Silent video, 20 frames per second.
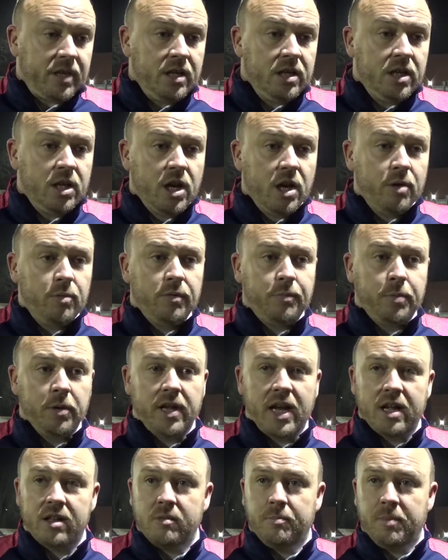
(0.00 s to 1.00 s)
you know we've put
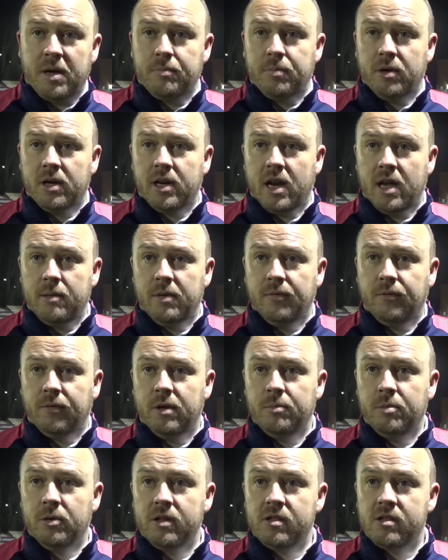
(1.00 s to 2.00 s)
that to bed by claiming 3
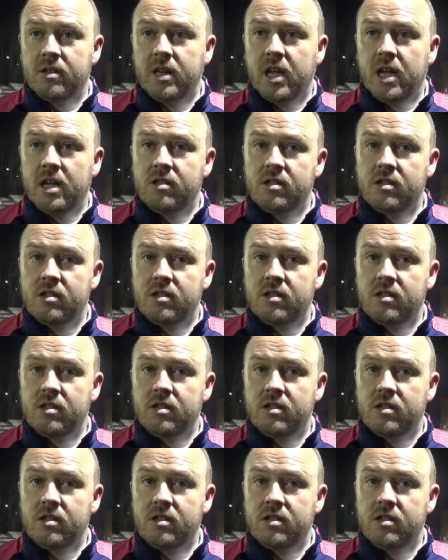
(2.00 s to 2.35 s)
points today.